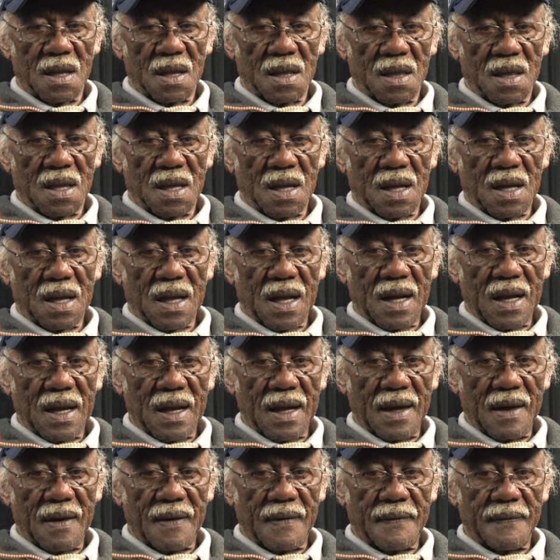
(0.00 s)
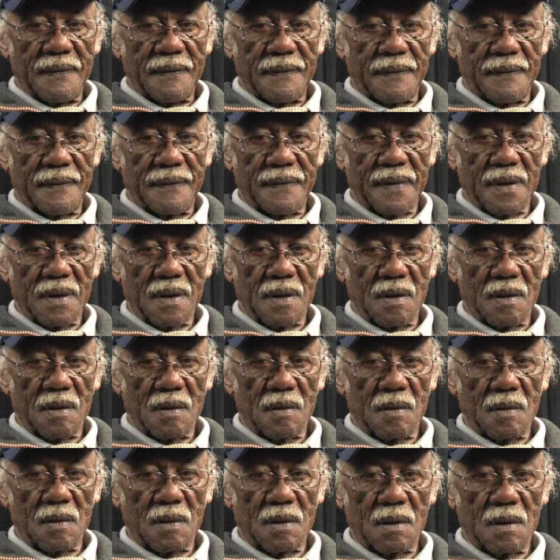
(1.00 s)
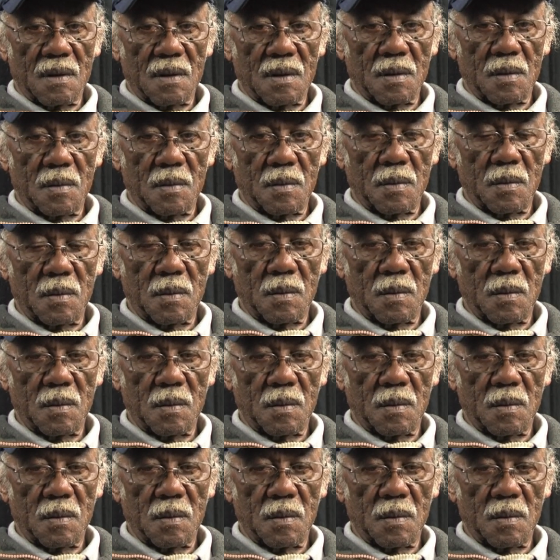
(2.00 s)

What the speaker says: then I left and